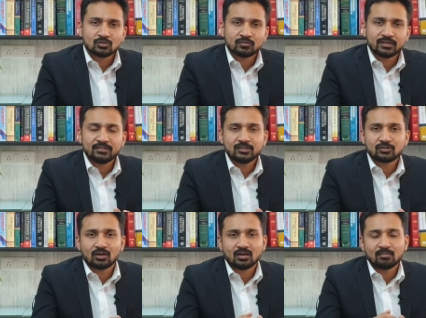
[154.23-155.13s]
So, when we
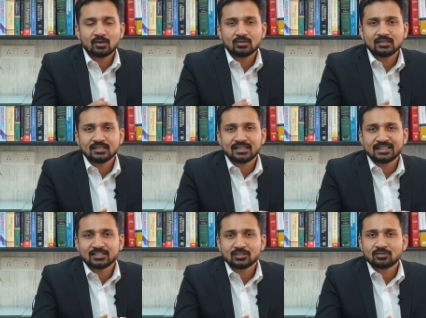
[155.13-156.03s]
talk about the
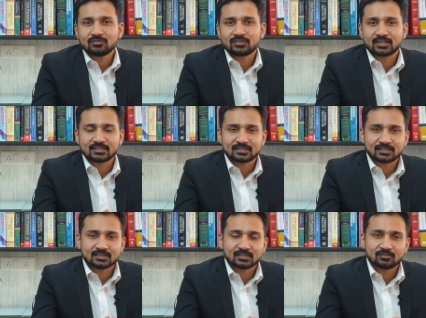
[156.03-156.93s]
nature of
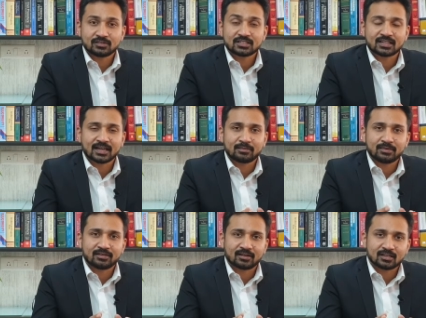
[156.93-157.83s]
cases which can
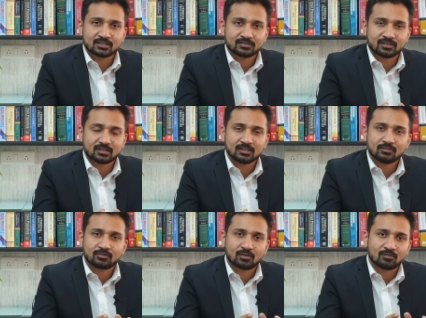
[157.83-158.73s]
be transferred
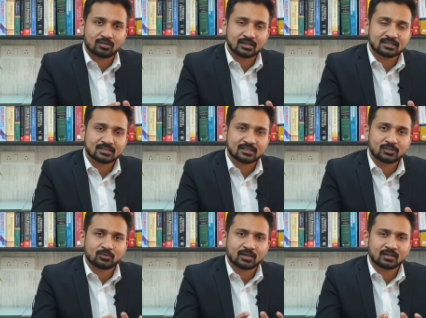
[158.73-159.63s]
from one
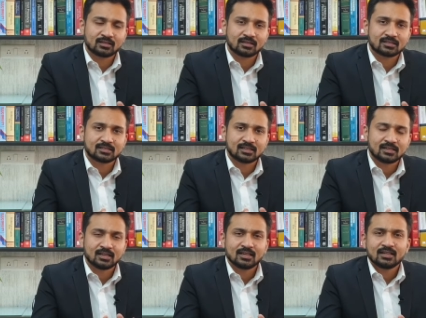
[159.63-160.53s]
state to another
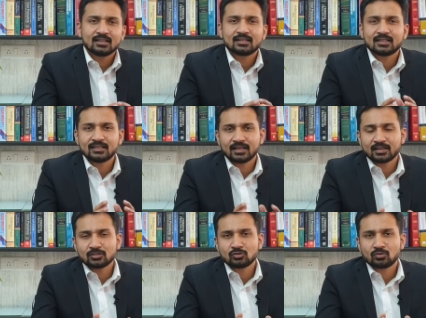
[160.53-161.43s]
state, then there
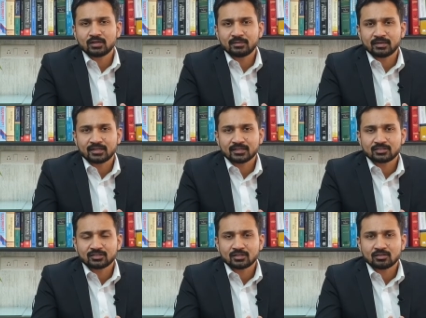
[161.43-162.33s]
is no
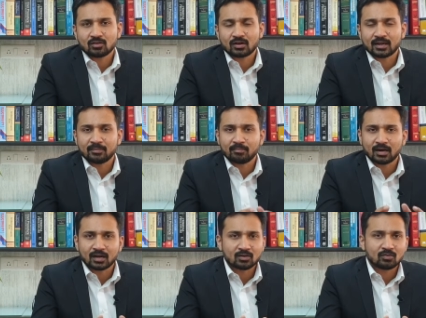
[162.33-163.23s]
limitation or
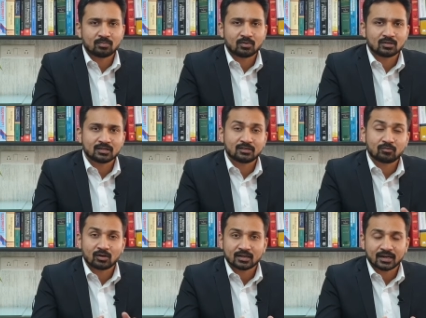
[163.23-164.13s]
embargo upon that
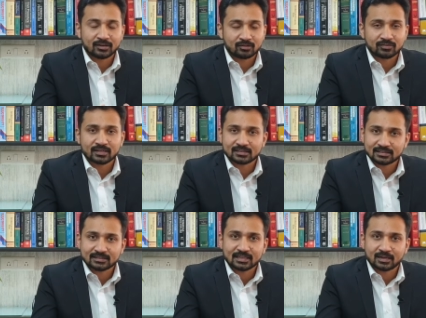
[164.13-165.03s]
what kind of
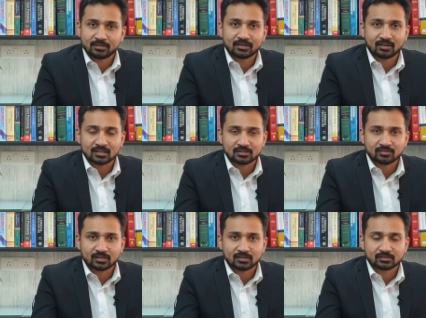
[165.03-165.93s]
cases can be
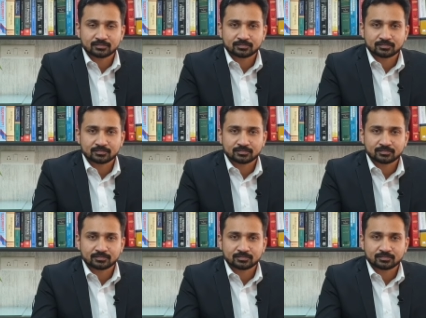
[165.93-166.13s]
transferred.